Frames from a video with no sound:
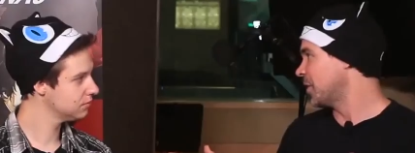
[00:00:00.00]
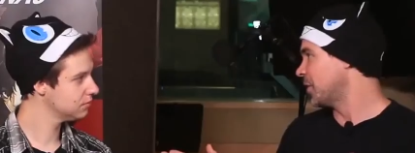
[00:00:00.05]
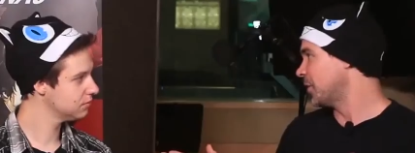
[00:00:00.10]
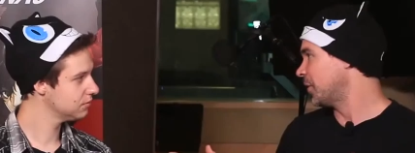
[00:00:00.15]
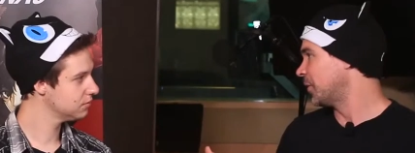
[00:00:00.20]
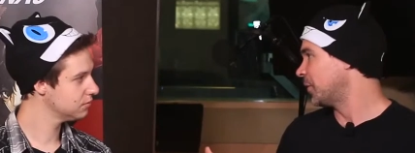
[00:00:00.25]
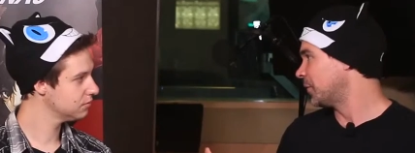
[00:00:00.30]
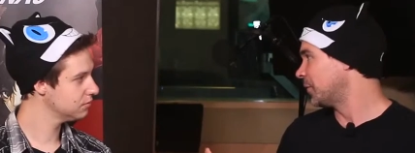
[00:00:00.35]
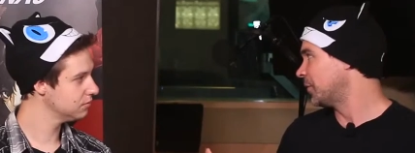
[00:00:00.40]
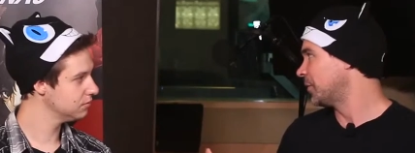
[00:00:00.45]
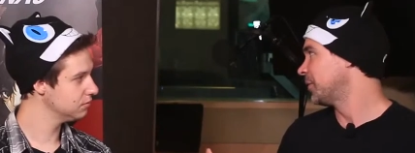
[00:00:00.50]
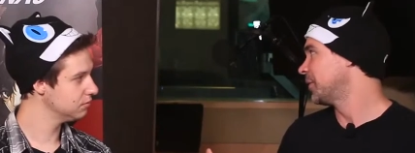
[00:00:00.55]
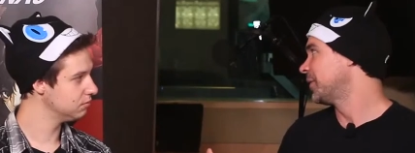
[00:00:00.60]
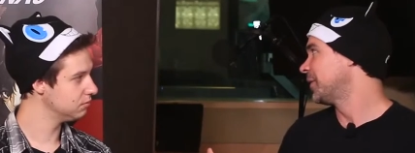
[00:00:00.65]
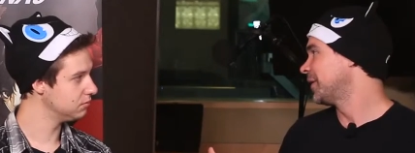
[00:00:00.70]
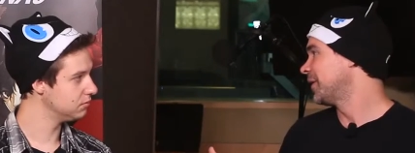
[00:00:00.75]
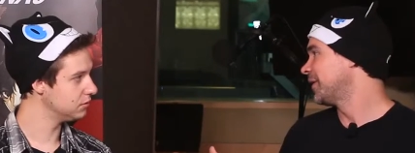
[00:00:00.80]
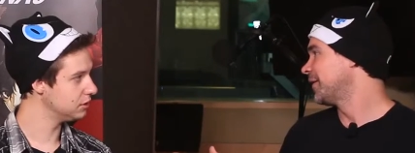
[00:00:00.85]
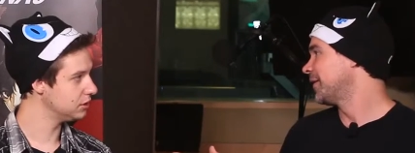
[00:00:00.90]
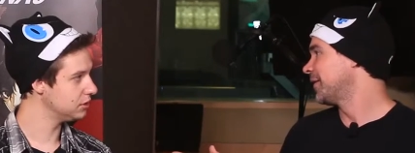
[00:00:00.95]
Speaker 1: know
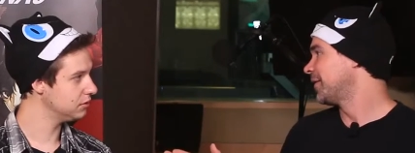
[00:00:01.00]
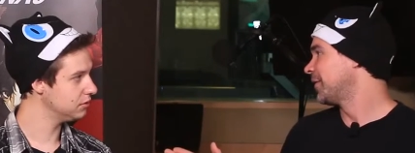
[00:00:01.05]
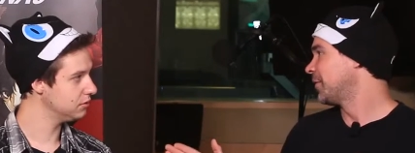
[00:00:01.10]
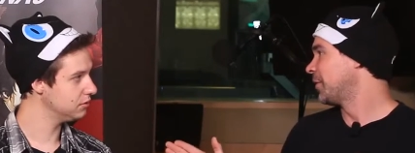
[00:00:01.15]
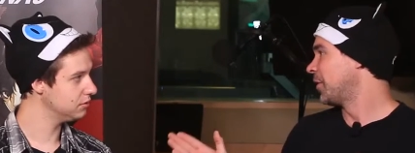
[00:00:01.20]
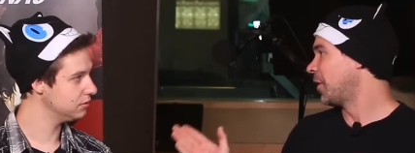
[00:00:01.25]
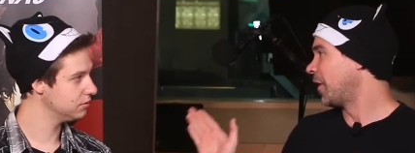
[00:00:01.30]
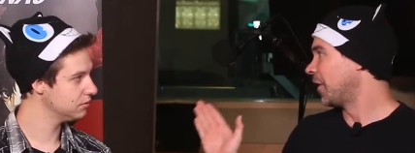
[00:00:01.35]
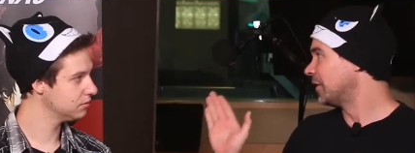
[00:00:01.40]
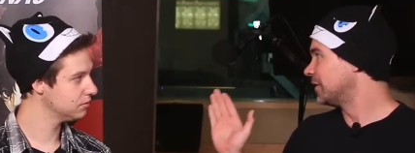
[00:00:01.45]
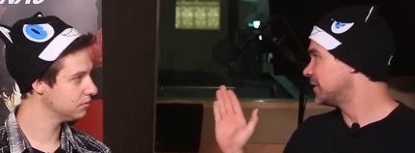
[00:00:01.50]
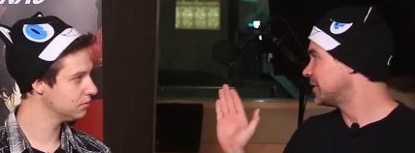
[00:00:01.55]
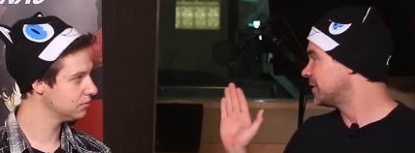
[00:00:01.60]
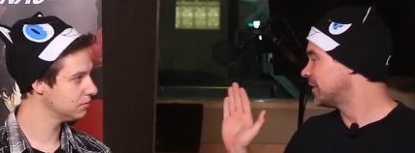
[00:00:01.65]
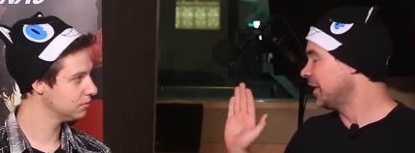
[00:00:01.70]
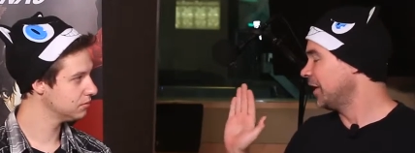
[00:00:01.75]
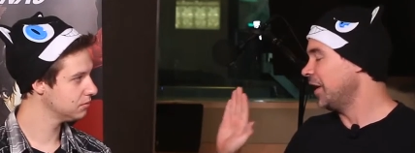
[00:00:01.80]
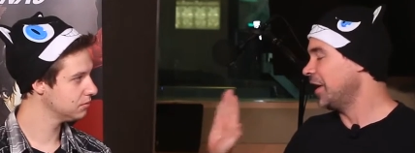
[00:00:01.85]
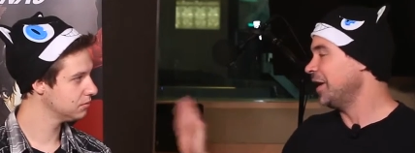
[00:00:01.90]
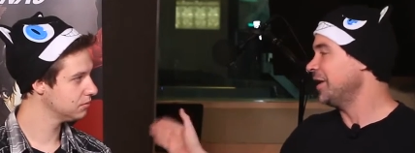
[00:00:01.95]
a
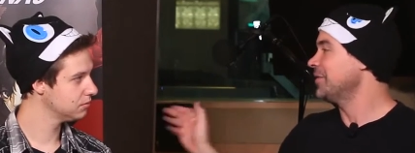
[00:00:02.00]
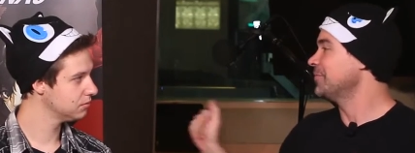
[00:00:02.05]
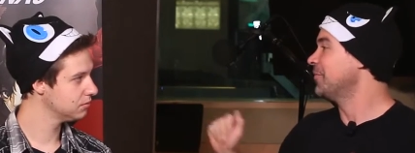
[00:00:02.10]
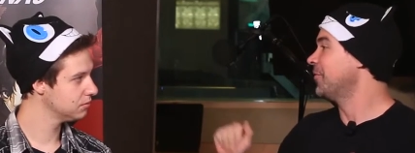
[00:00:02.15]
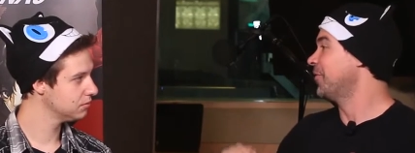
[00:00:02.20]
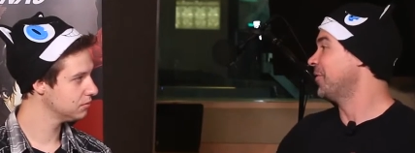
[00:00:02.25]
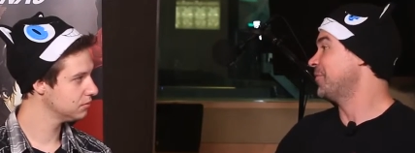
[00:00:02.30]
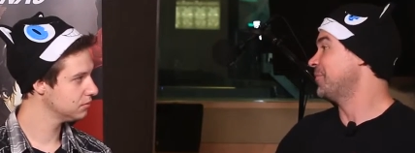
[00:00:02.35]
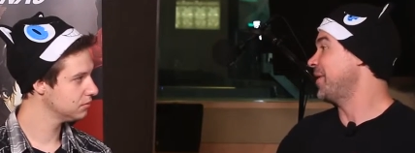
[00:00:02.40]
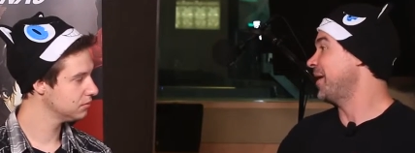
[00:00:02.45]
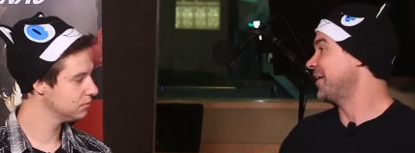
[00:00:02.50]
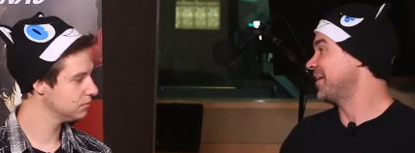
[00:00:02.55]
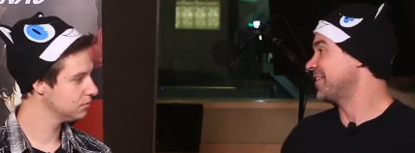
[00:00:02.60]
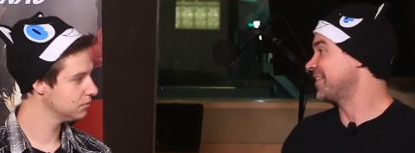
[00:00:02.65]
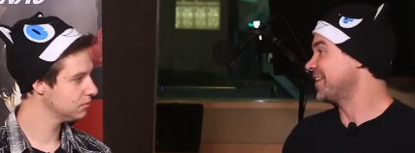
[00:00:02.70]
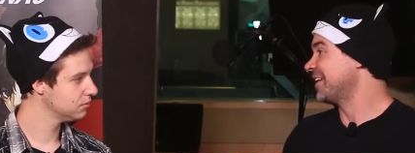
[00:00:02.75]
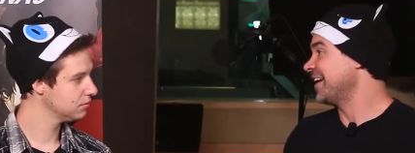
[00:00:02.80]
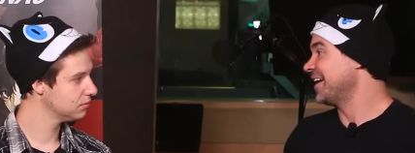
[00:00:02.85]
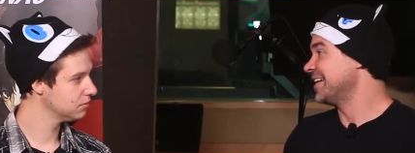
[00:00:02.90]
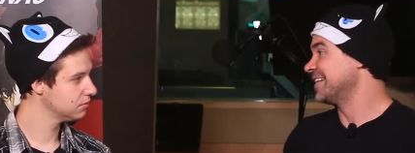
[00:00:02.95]
ton more about
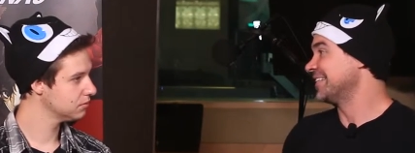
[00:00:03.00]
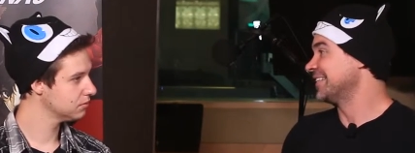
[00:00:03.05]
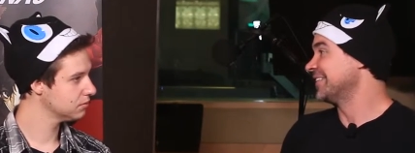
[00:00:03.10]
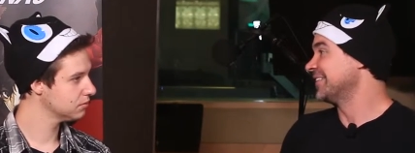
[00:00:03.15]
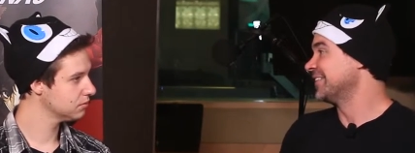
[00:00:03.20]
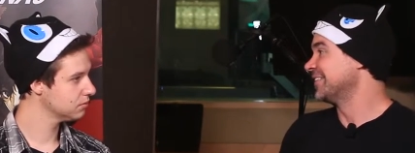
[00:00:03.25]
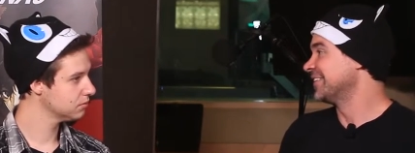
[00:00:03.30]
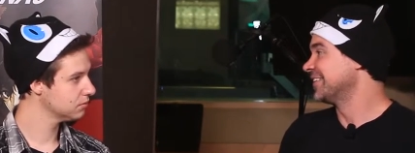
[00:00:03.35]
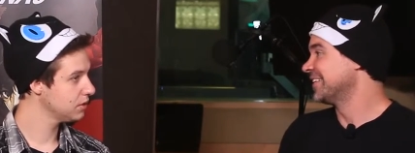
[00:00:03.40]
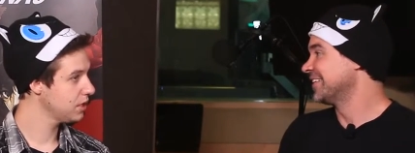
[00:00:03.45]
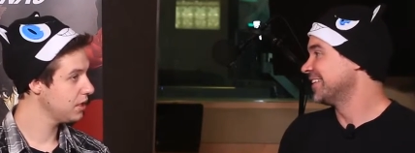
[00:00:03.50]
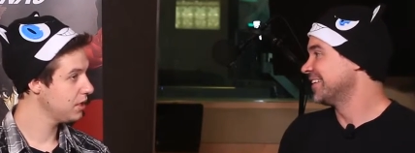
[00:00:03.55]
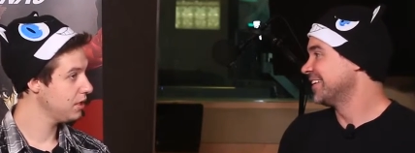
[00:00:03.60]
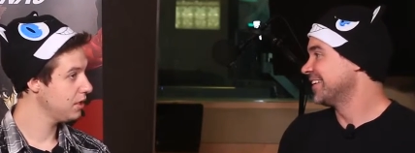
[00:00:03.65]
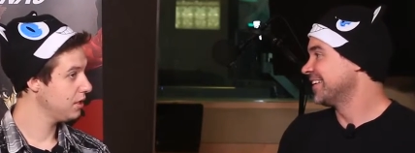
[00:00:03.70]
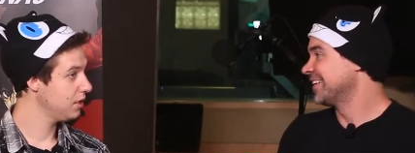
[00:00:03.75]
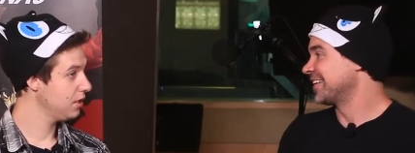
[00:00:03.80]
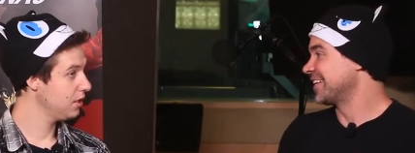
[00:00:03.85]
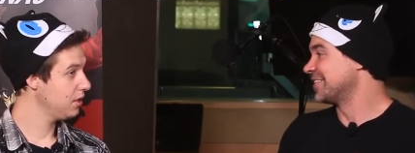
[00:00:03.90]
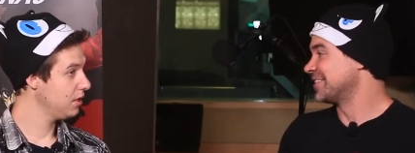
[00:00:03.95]
it than I do.
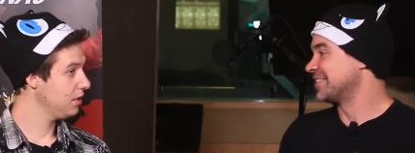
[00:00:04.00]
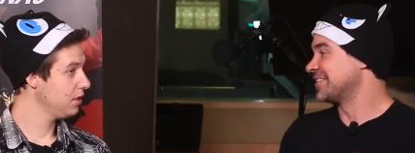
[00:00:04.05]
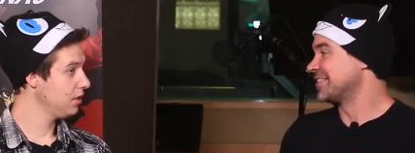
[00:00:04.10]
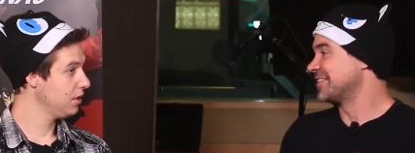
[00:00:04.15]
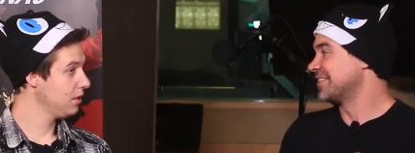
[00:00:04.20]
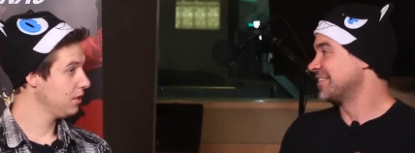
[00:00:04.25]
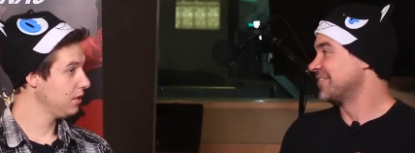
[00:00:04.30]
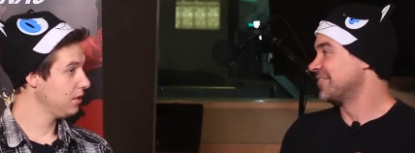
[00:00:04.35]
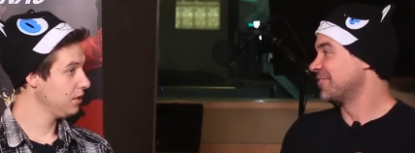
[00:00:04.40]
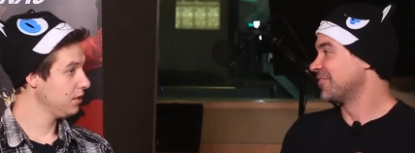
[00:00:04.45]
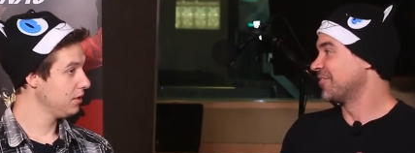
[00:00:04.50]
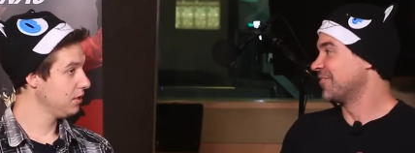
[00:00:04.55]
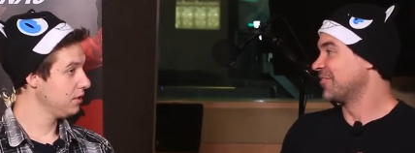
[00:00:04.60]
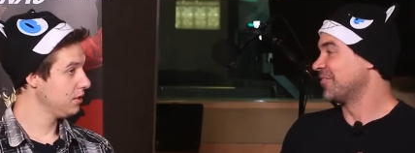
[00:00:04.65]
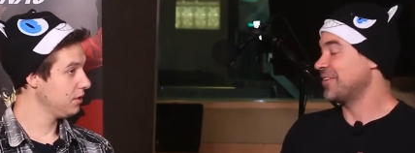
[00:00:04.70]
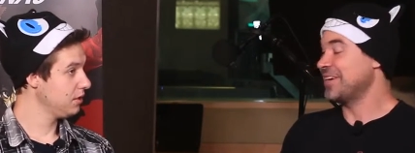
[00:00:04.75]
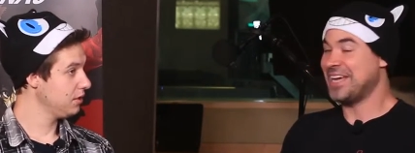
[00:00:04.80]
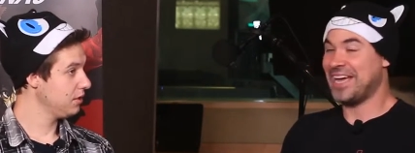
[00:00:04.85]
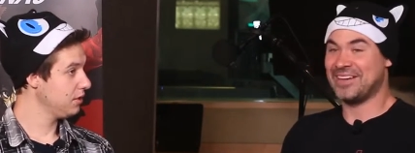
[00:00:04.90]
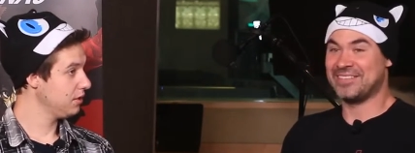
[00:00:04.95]
Because
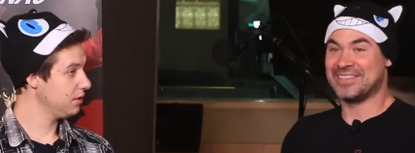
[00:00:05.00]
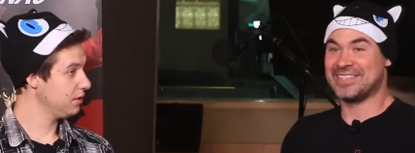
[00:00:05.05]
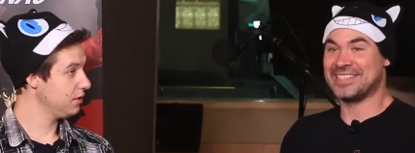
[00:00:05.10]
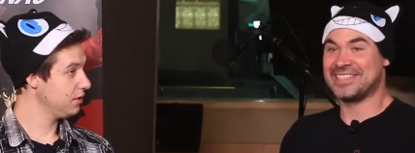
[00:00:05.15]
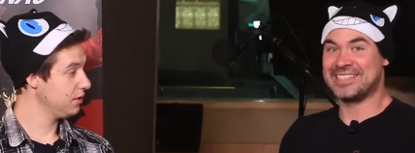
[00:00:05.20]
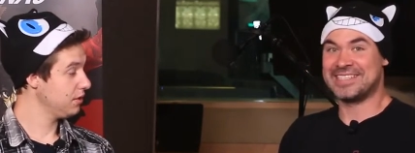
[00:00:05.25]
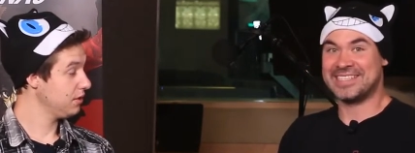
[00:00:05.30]
we haven't